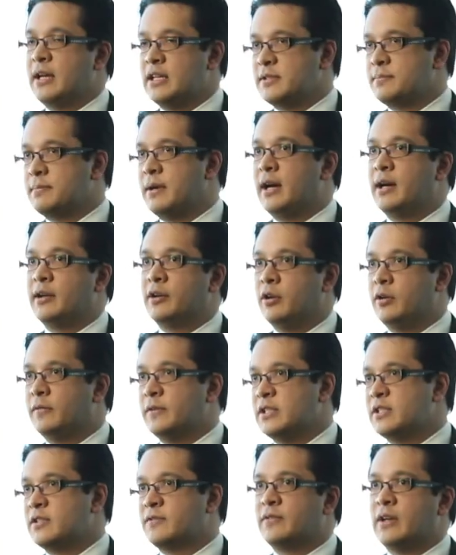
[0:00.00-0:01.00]
as part of
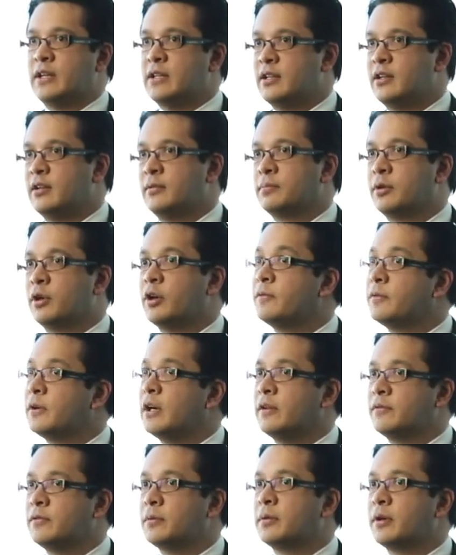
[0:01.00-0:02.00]
its funding
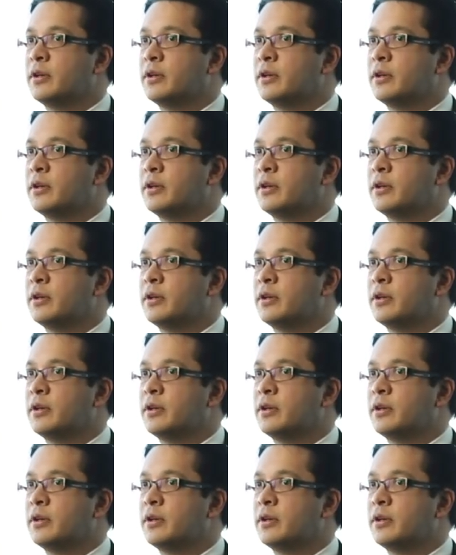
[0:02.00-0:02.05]
profile for